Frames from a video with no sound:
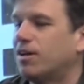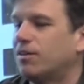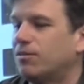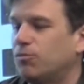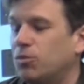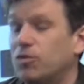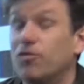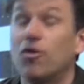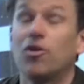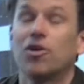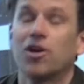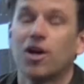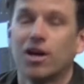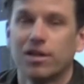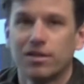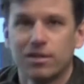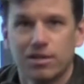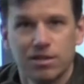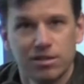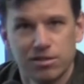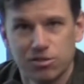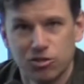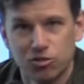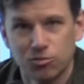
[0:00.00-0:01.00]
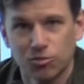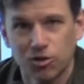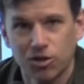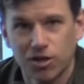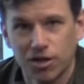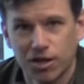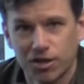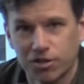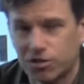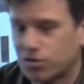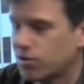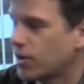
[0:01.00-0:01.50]
we've all gotten consumer
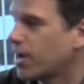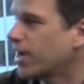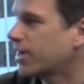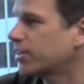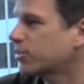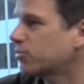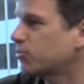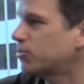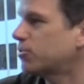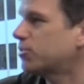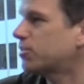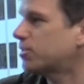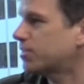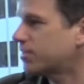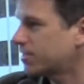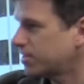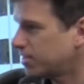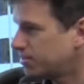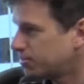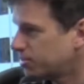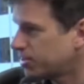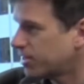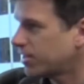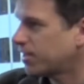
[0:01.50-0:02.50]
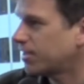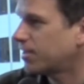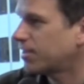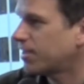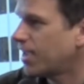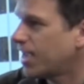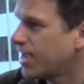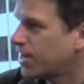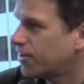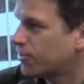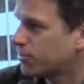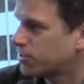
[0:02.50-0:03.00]
contracts where it just seems like
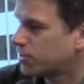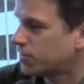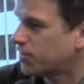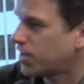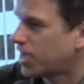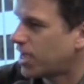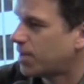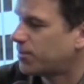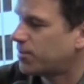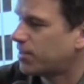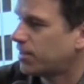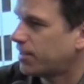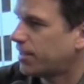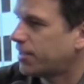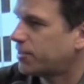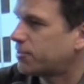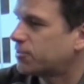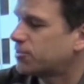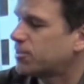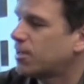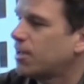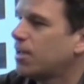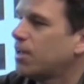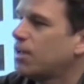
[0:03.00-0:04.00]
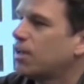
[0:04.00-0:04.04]
acres of capital letters.